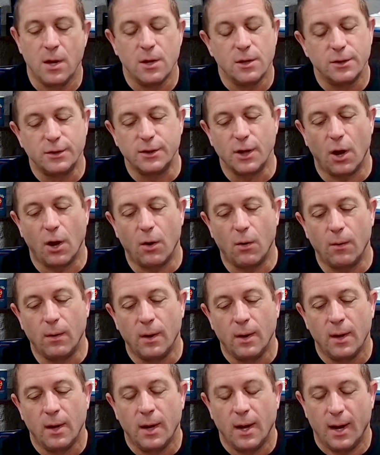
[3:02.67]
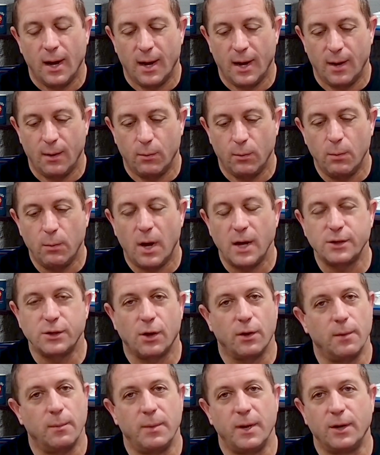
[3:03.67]
So we watch
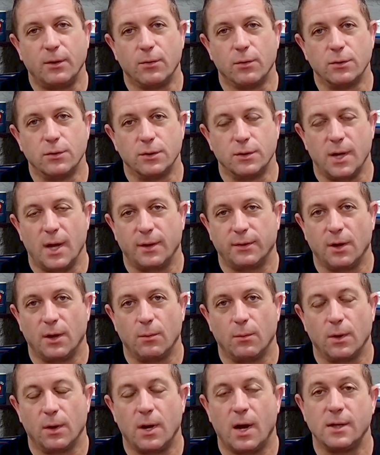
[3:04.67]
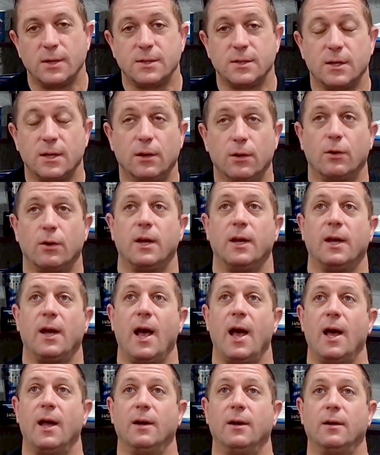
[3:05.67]
all the big cruisers out there, and we're constantly looking
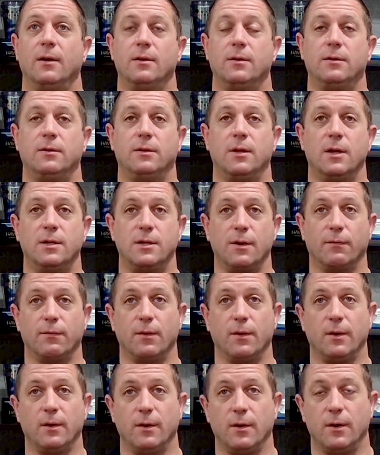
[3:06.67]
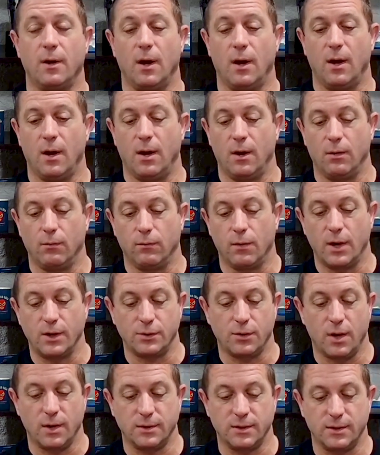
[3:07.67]
at the different
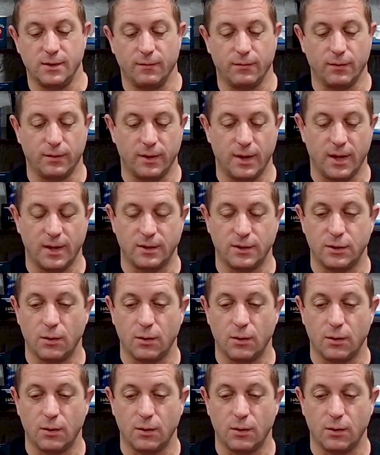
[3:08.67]
restaurants and different things.